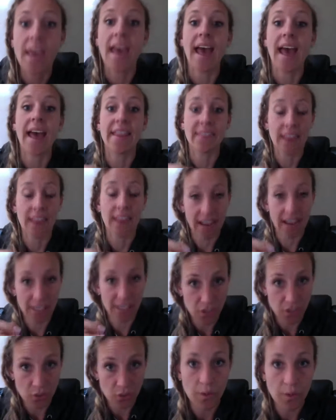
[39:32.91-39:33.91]
And then I
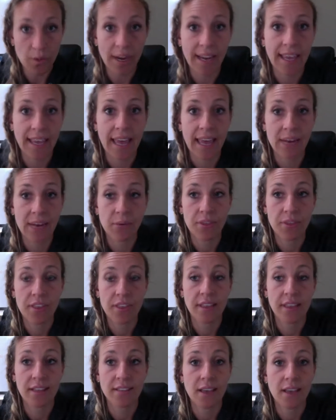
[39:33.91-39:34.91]
do what I can within
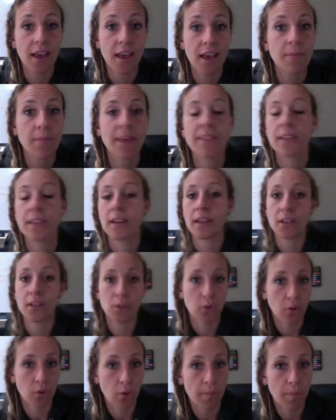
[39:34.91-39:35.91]
that time, and then I
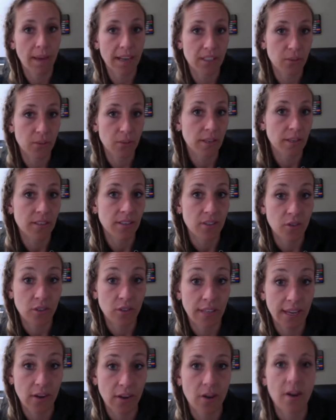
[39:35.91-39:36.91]
don't go back to it until
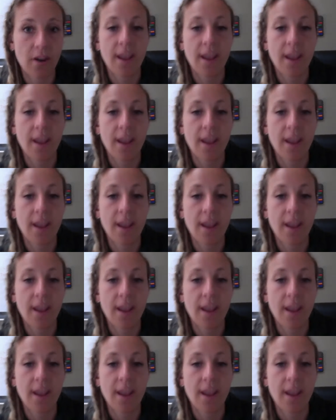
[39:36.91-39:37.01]
later.